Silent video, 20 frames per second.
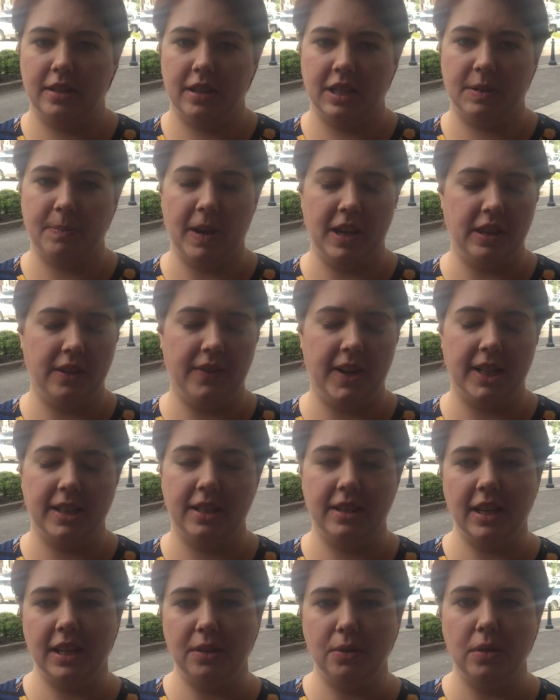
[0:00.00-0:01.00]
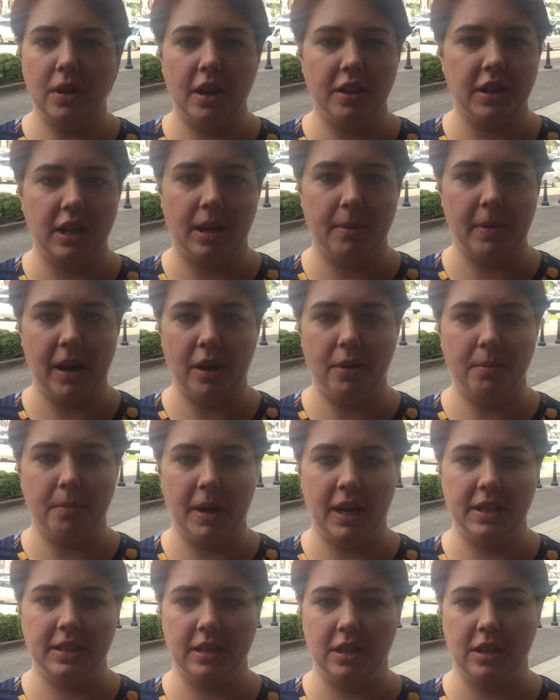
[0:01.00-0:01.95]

Despite the fact that they knew nothing about my